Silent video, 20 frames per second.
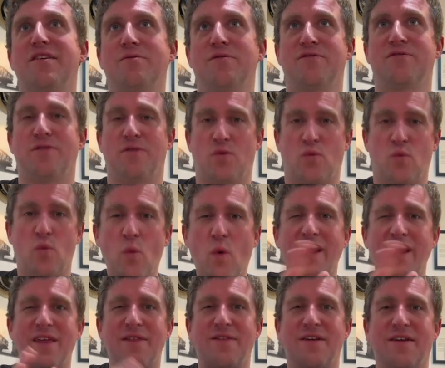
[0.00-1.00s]
equals 2.
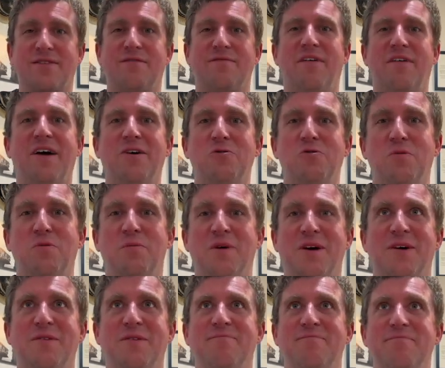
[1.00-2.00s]
What do you think the value will be?